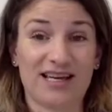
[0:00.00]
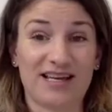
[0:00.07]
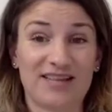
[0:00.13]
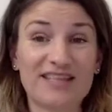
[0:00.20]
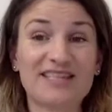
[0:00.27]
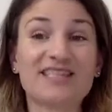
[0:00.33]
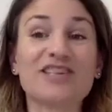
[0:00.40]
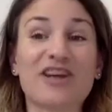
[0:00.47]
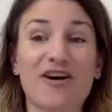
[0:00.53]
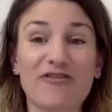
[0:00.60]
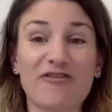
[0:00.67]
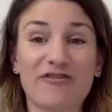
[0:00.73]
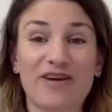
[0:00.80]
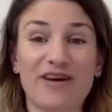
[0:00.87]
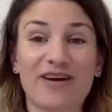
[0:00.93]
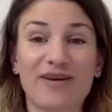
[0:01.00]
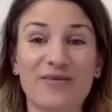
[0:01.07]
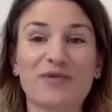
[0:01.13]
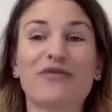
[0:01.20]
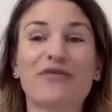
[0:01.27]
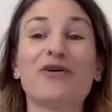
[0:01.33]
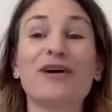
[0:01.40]
this stuff
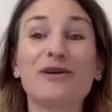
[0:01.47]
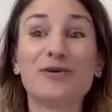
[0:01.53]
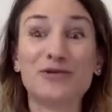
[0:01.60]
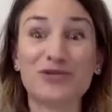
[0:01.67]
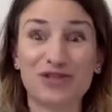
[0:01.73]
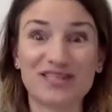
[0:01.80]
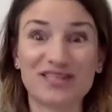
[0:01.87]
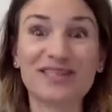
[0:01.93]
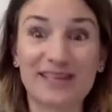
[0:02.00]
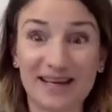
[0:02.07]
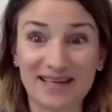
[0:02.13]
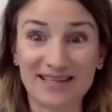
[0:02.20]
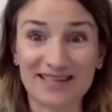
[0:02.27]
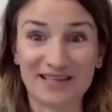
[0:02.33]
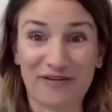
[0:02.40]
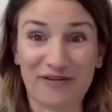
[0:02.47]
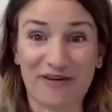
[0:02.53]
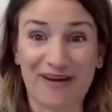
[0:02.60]
before I launch into the next stuff.